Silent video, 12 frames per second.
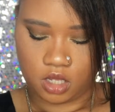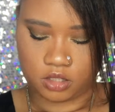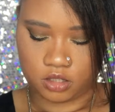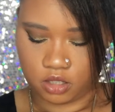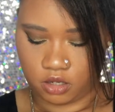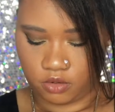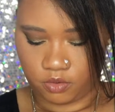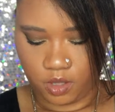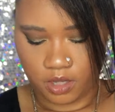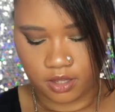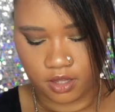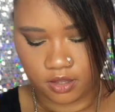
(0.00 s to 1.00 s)
So
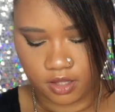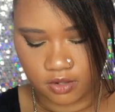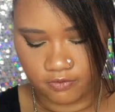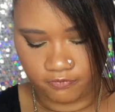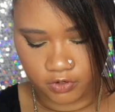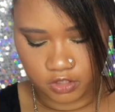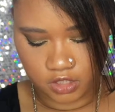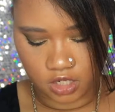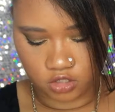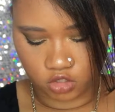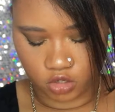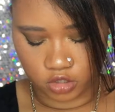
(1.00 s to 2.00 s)
the first
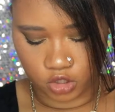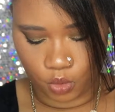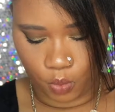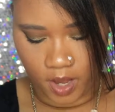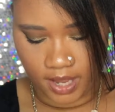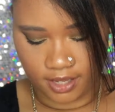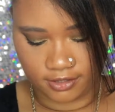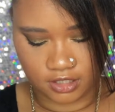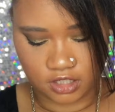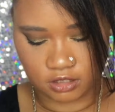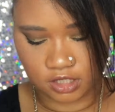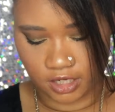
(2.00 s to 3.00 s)
color is called Duet, and
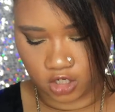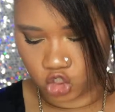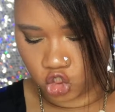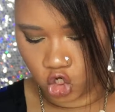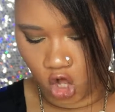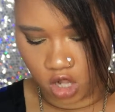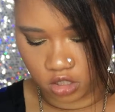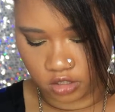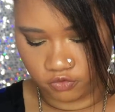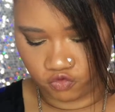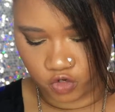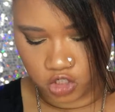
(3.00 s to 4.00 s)
this is like a
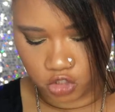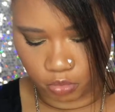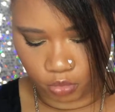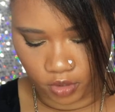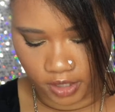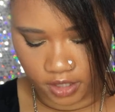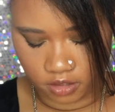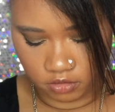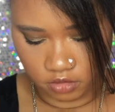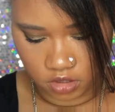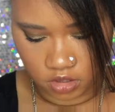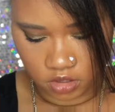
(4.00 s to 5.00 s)
chocolate rich
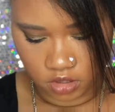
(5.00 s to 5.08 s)
brown,